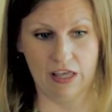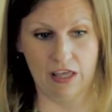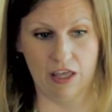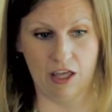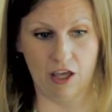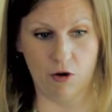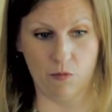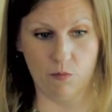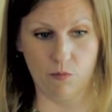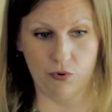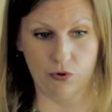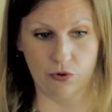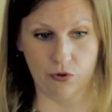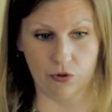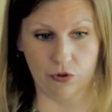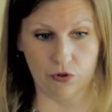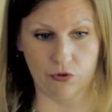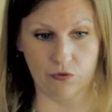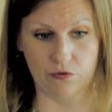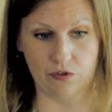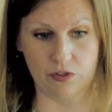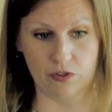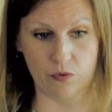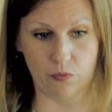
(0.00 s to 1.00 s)

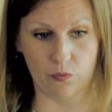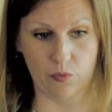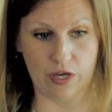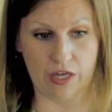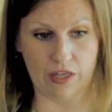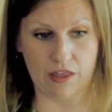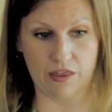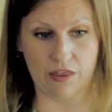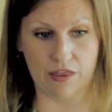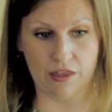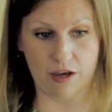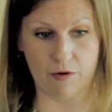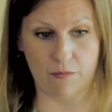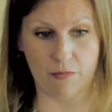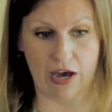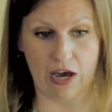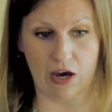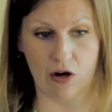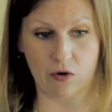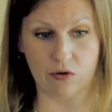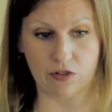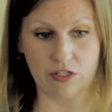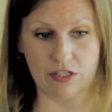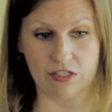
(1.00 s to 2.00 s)
improves with
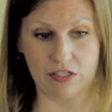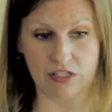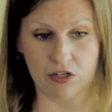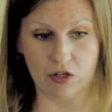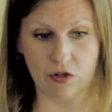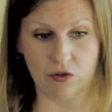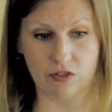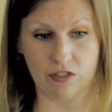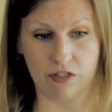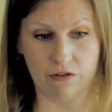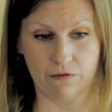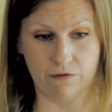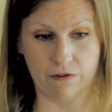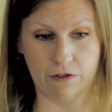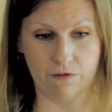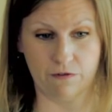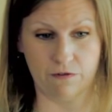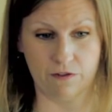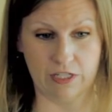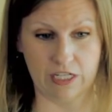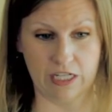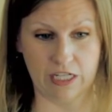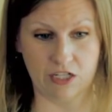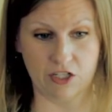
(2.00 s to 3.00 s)
about 0 to
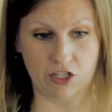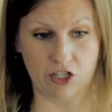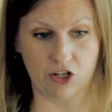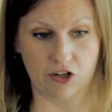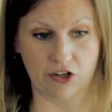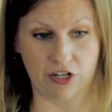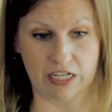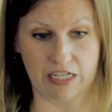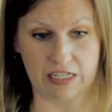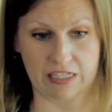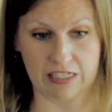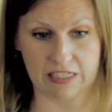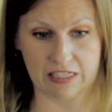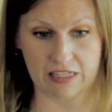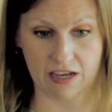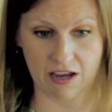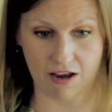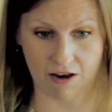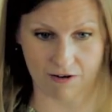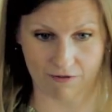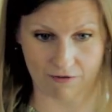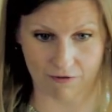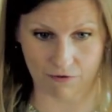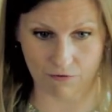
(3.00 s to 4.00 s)
15 degrees
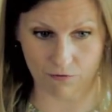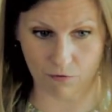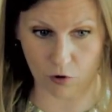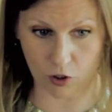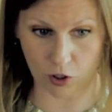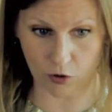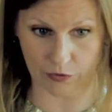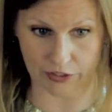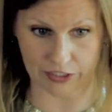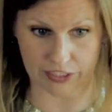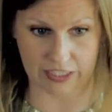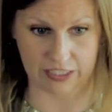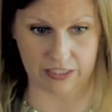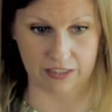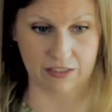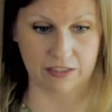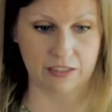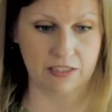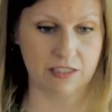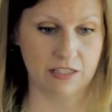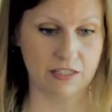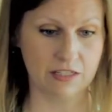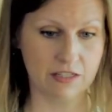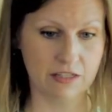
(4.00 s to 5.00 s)
of forward
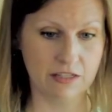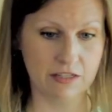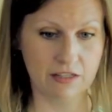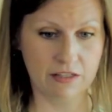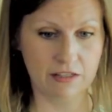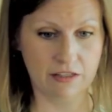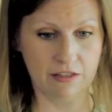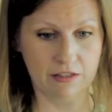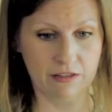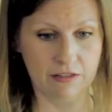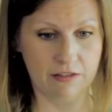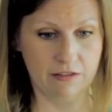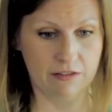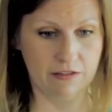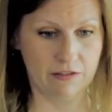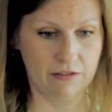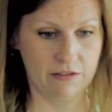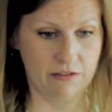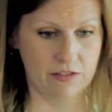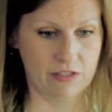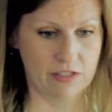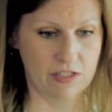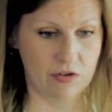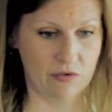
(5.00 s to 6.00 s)
tilt.
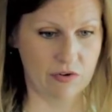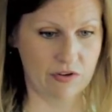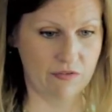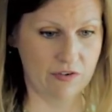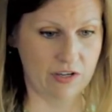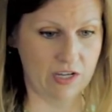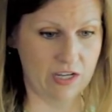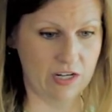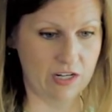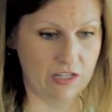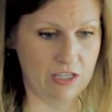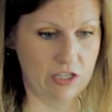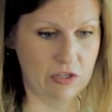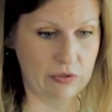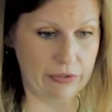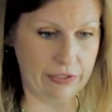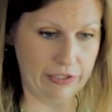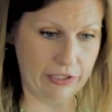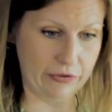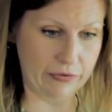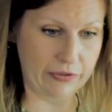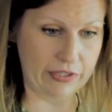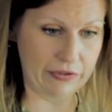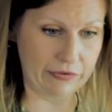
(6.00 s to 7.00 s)
So we've got a cute
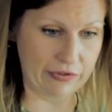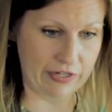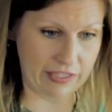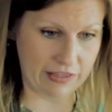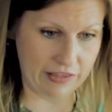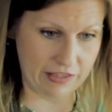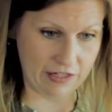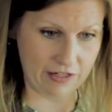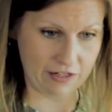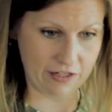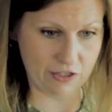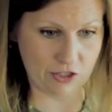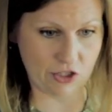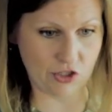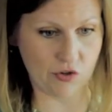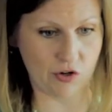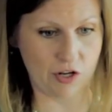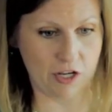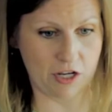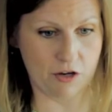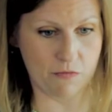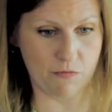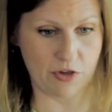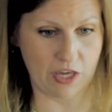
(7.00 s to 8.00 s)
little one right there
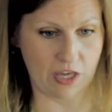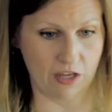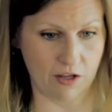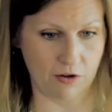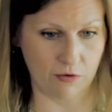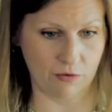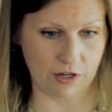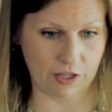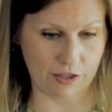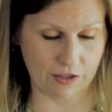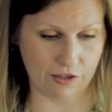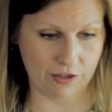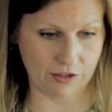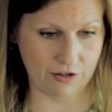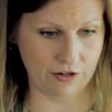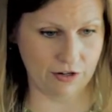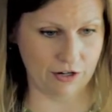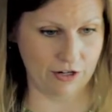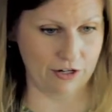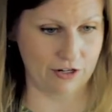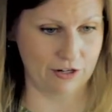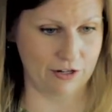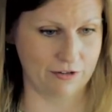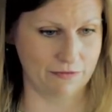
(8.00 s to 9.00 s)
enjoying a meal with
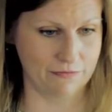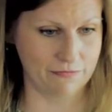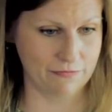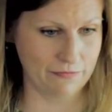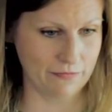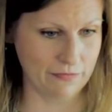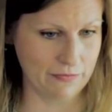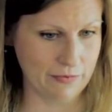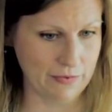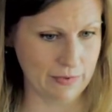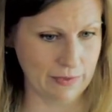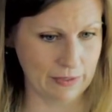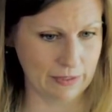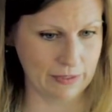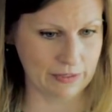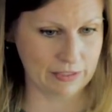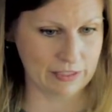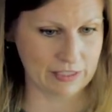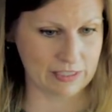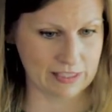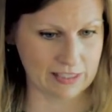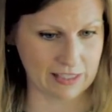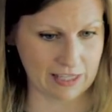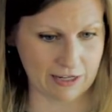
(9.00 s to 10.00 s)
her
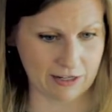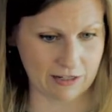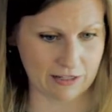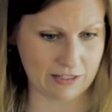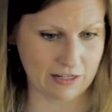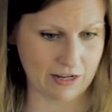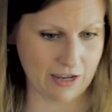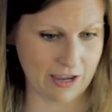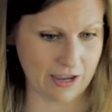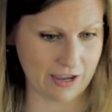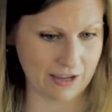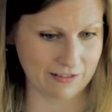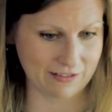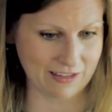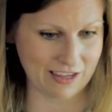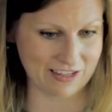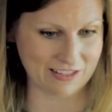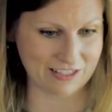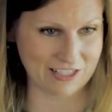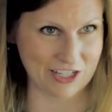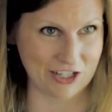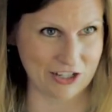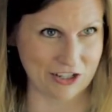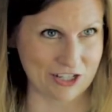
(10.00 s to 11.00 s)
slight
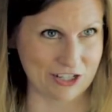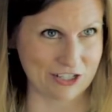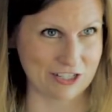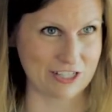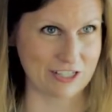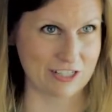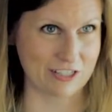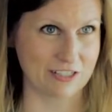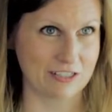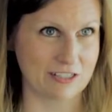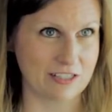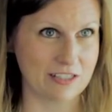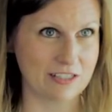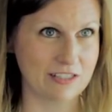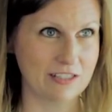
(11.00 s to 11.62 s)
anterior tilt.